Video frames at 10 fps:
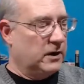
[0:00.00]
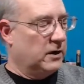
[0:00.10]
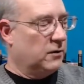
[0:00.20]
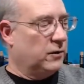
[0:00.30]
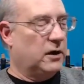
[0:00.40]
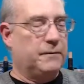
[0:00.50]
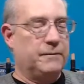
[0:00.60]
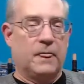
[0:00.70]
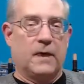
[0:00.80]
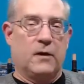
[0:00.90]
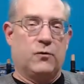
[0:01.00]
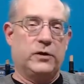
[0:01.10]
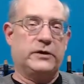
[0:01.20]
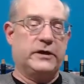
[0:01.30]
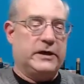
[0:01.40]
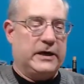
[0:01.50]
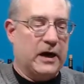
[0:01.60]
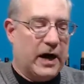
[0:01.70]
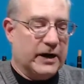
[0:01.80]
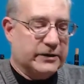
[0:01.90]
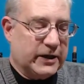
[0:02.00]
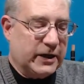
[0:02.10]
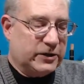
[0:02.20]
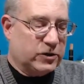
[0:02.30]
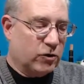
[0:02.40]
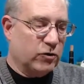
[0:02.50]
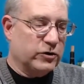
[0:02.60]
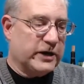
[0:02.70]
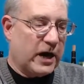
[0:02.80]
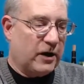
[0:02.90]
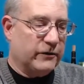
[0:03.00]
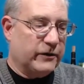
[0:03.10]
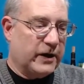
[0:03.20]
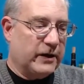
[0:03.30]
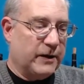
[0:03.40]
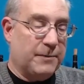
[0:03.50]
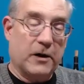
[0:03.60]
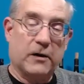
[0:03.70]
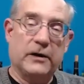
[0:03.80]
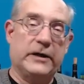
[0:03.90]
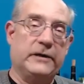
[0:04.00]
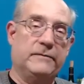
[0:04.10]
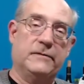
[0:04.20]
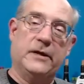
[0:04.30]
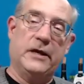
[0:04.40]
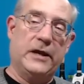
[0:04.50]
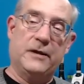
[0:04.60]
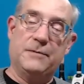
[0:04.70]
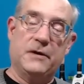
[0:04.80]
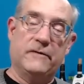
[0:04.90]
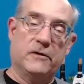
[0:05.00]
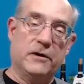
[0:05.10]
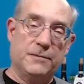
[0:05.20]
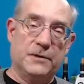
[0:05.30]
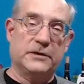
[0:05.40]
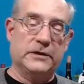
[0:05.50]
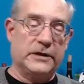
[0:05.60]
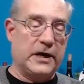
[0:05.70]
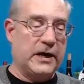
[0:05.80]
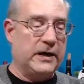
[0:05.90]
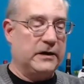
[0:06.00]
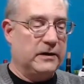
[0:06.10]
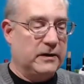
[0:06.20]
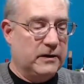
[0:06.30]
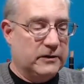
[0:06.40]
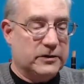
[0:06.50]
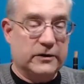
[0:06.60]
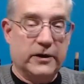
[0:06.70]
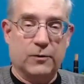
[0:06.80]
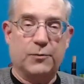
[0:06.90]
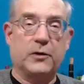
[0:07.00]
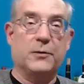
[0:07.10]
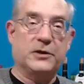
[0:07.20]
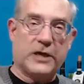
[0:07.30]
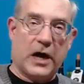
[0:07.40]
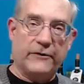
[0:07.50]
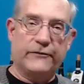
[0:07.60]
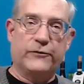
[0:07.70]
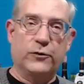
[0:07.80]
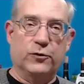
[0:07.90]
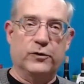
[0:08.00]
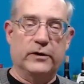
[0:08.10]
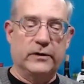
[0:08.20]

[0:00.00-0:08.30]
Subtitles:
Well, went to the kiosk, and it turns out that apparently it had been a very busy day, so they were pretty much out of food.